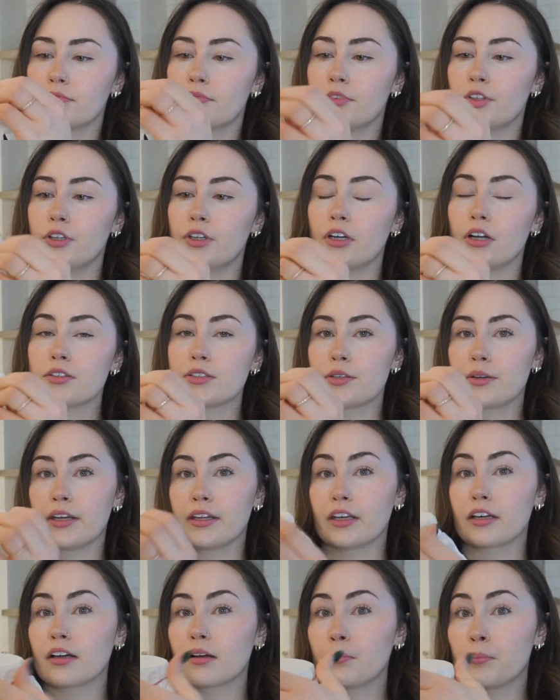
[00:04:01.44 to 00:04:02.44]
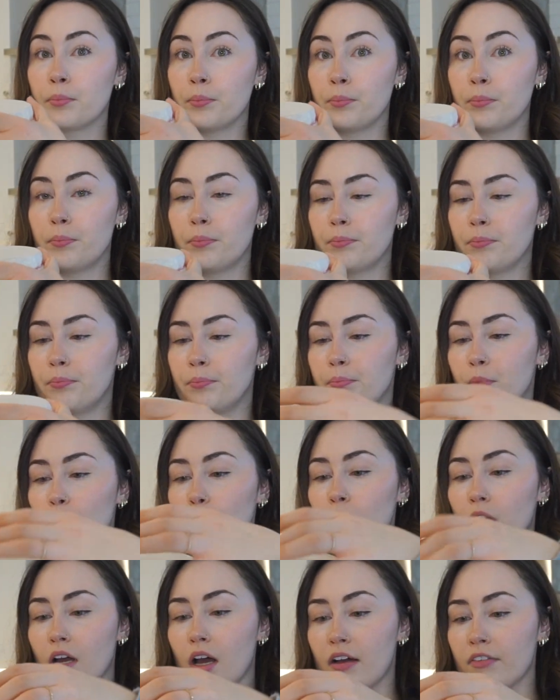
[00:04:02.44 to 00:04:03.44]
You can also get like
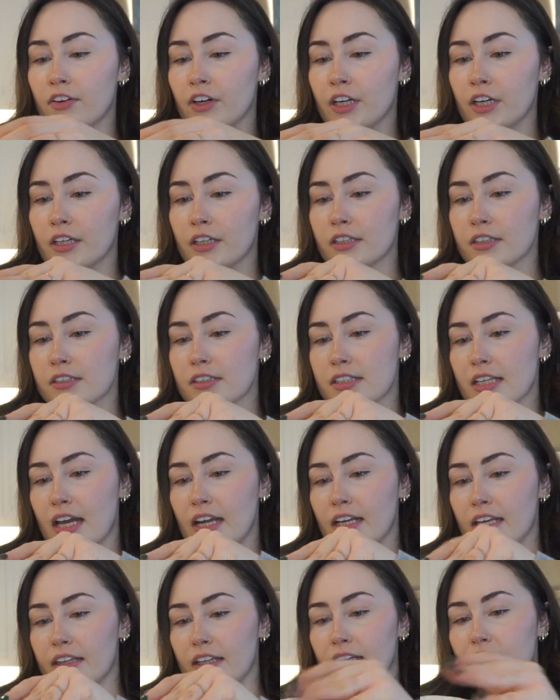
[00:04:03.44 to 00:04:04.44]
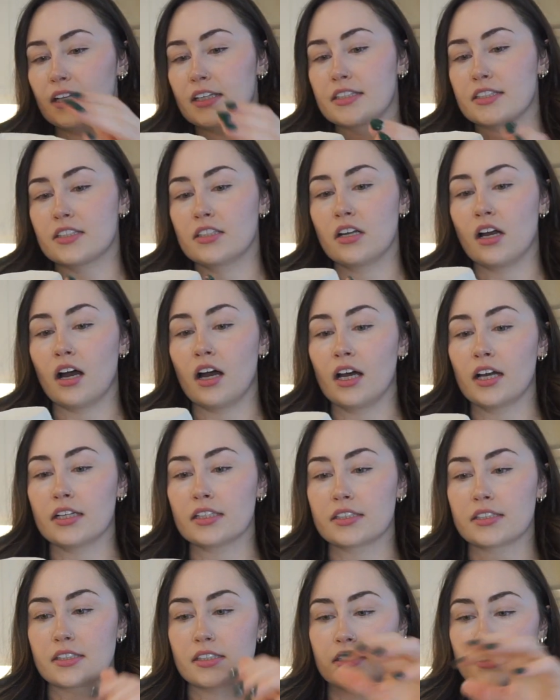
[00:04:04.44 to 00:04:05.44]
bowl covers, anything that's
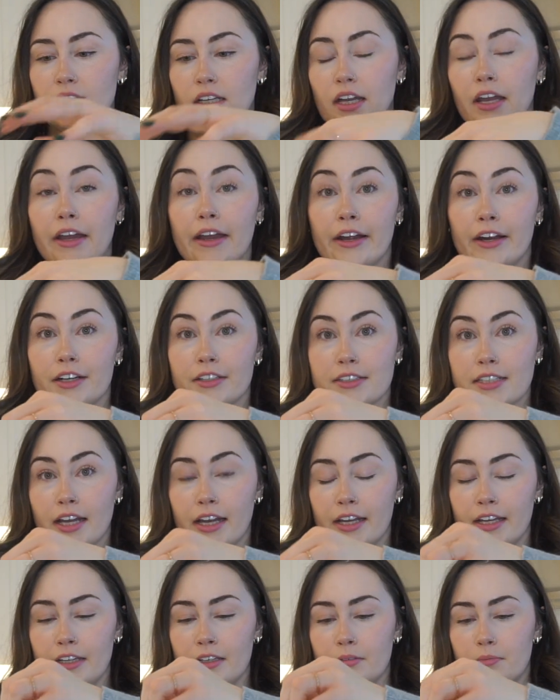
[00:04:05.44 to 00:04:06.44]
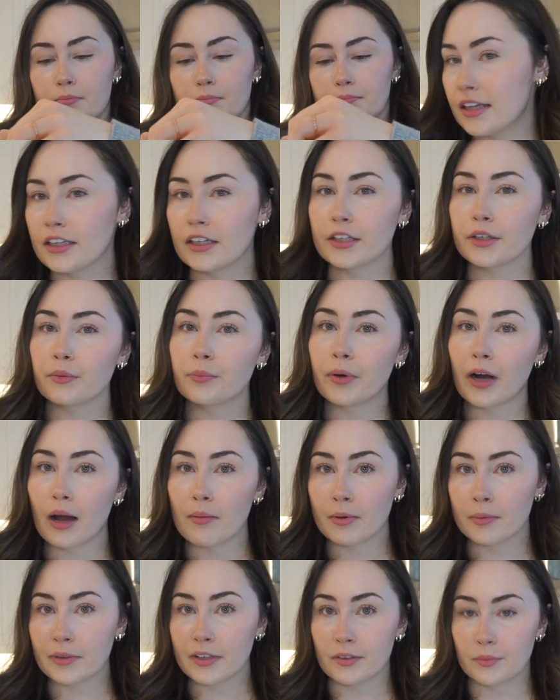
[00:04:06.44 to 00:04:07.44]
not airtight. And then you
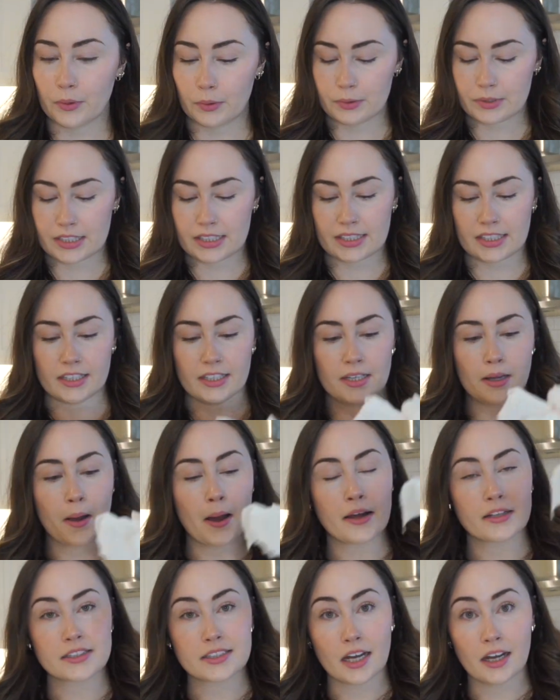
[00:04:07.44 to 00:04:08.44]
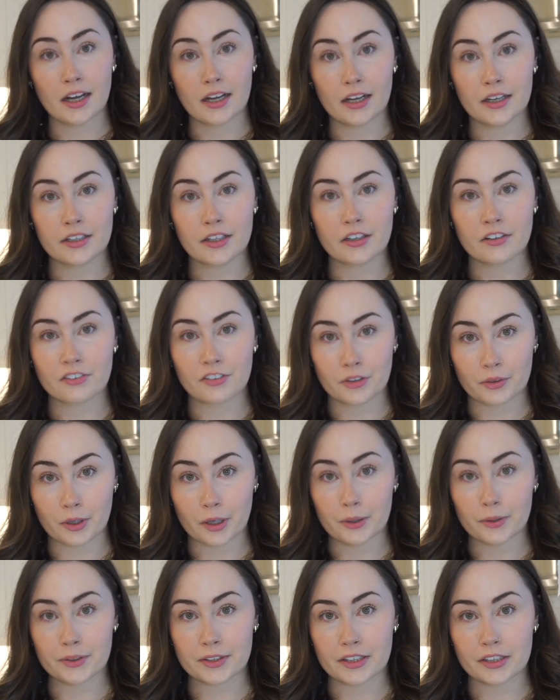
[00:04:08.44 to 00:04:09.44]
probably won't see a ton of
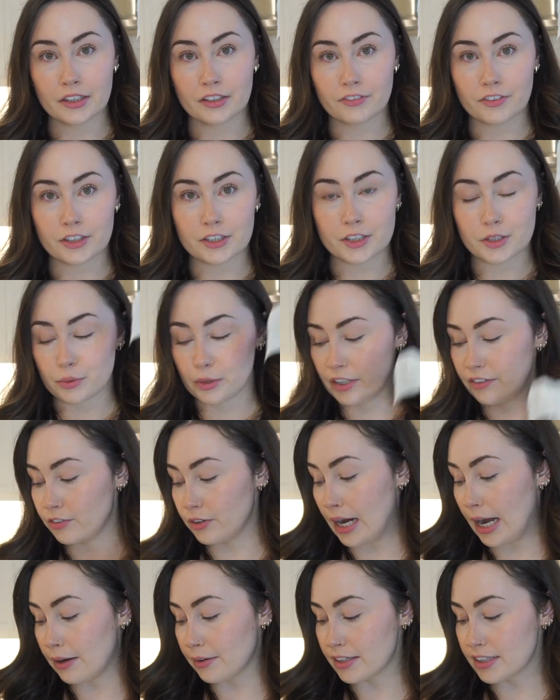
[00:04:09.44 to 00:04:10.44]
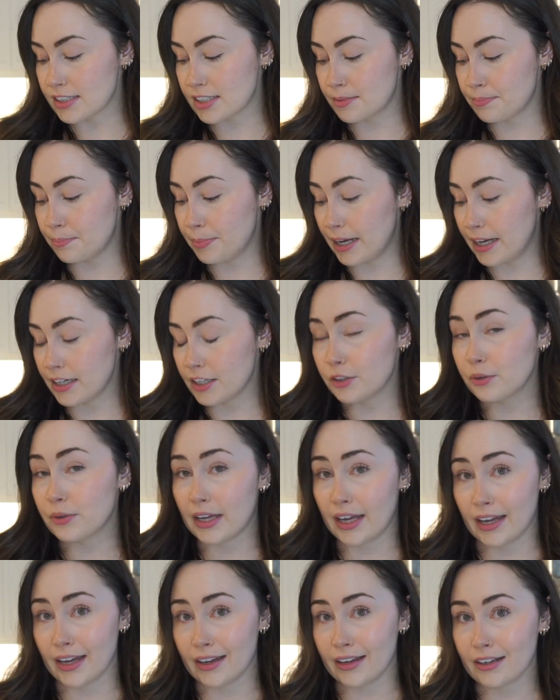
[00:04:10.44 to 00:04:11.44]
growth in the first 24 hours, but you
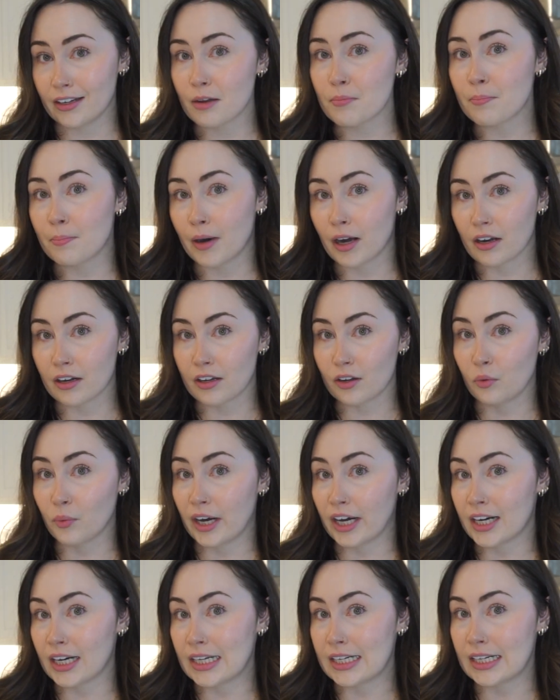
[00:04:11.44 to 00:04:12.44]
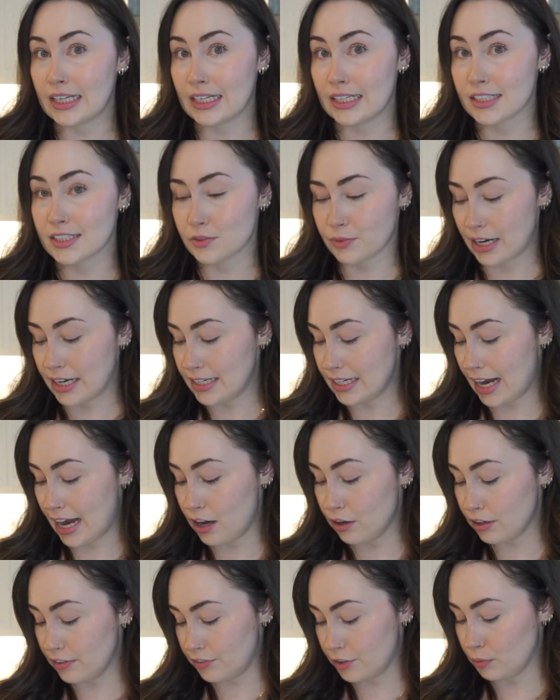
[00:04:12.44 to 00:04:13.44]
can mark where it is right
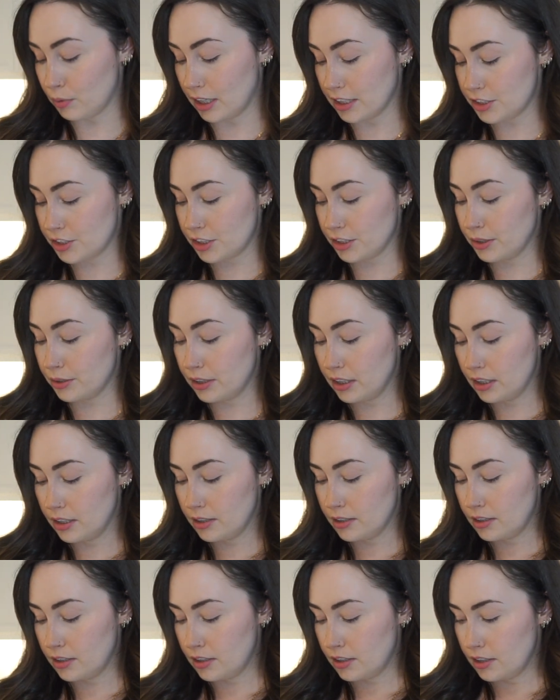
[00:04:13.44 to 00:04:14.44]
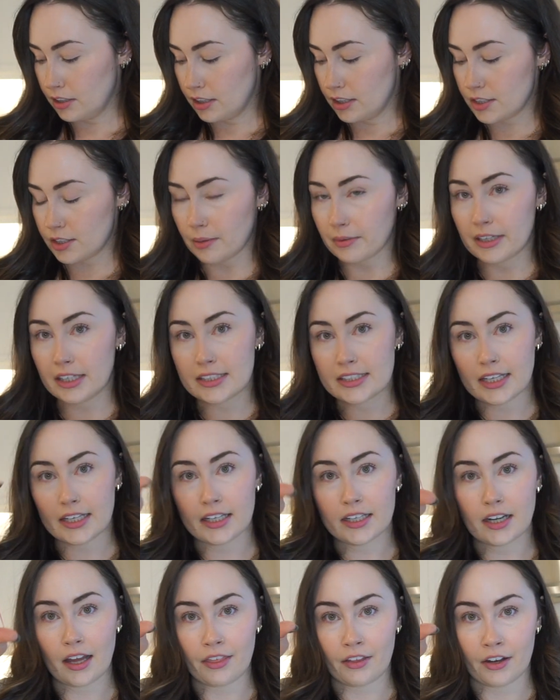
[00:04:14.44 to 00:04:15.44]
now if you want to. So I'm gonna take
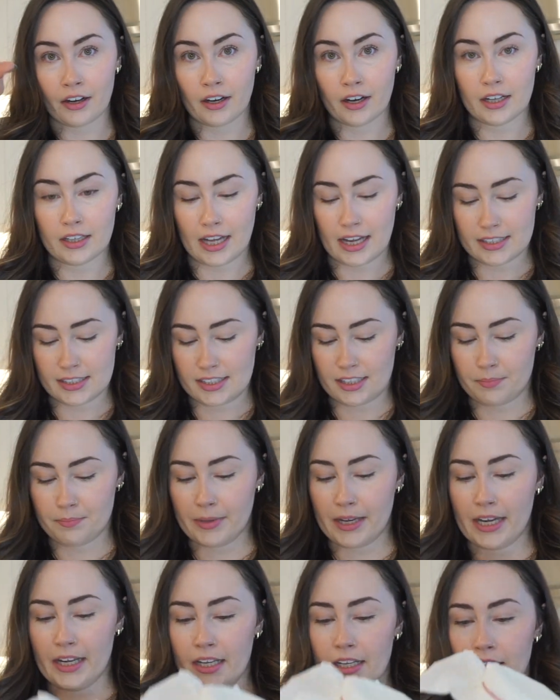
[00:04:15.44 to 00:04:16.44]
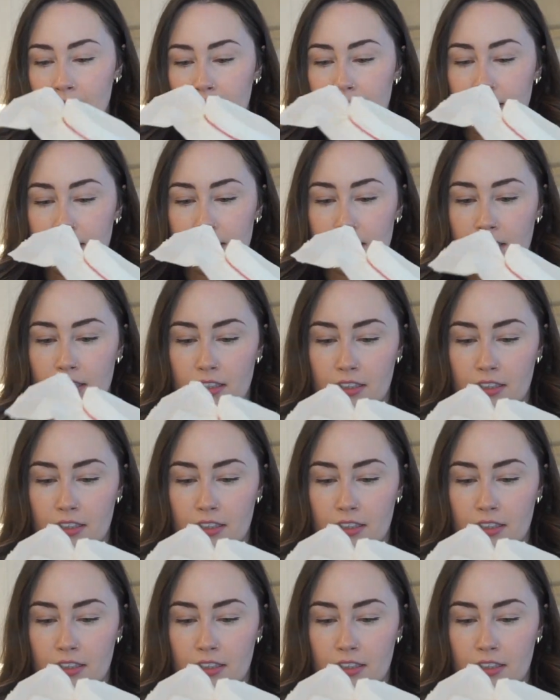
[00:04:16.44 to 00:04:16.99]
another elastic band,